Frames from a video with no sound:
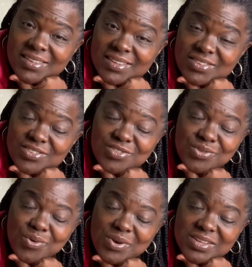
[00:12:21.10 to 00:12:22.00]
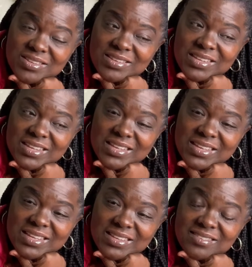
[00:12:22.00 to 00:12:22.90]
Just start
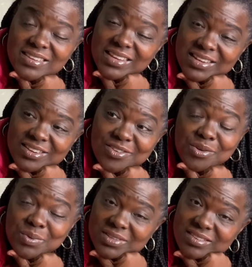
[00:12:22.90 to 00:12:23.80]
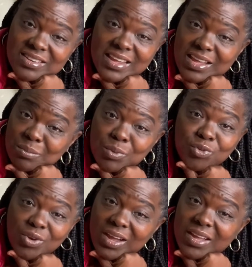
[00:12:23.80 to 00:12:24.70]
saying, you know what, today I'm going to
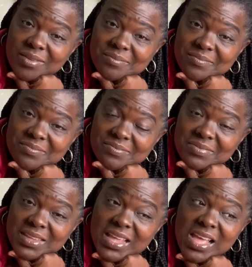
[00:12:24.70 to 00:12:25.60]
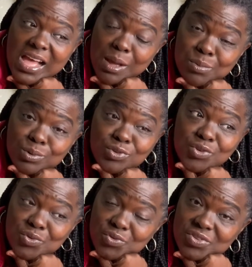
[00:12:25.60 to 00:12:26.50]
try. I'm going to
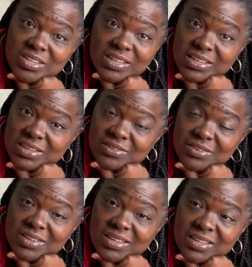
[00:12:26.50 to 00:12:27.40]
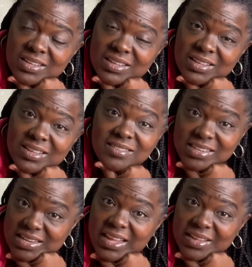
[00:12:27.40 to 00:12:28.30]
choose to live
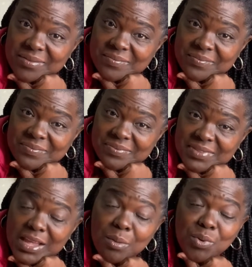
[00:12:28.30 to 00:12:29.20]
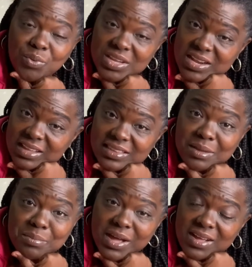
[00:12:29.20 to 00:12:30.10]
today. I'm going to get out
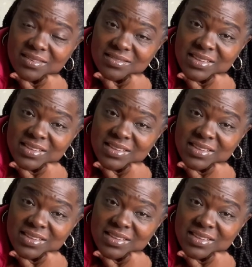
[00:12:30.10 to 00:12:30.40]
that box.